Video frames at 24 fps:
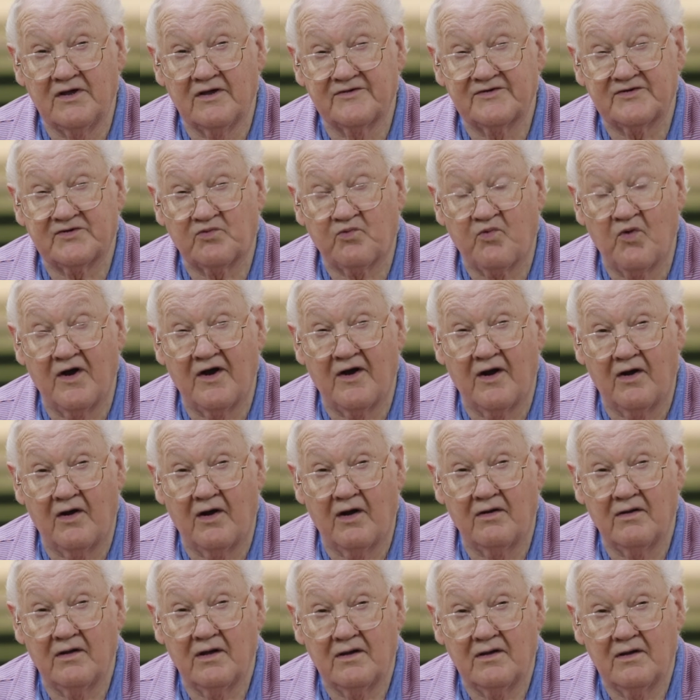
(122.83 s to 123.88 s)
is
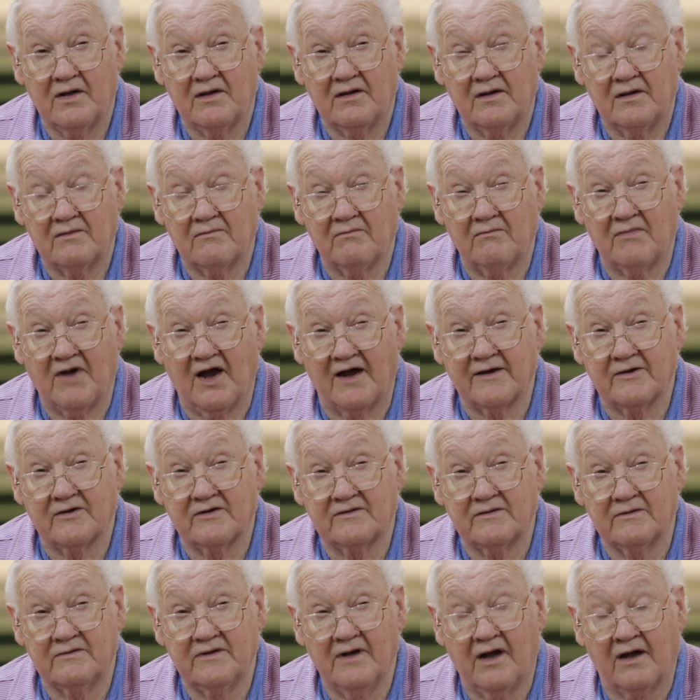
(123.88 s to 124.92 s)
where my
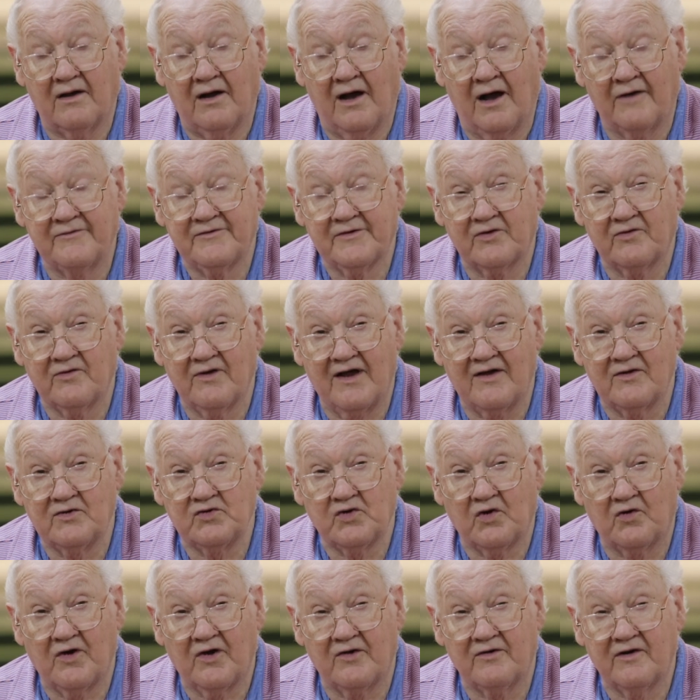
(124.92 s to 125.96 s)
other
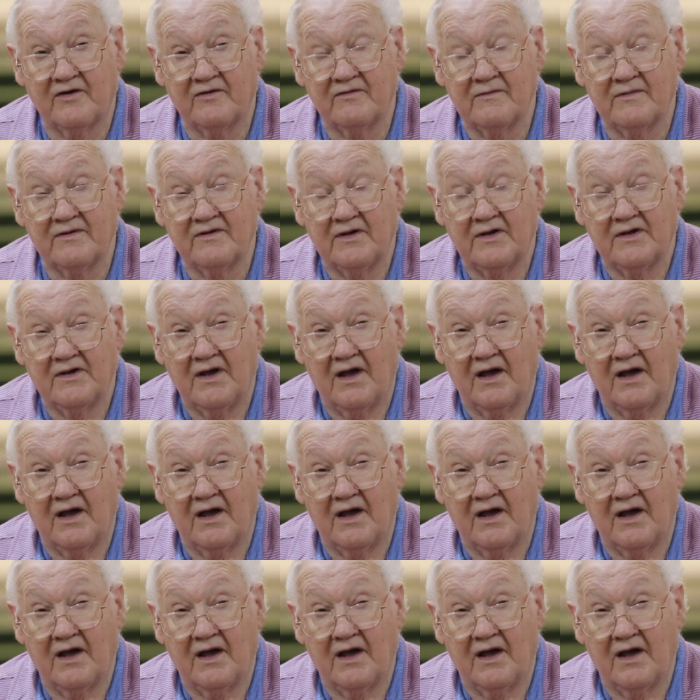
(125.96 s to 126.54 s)
granddaughter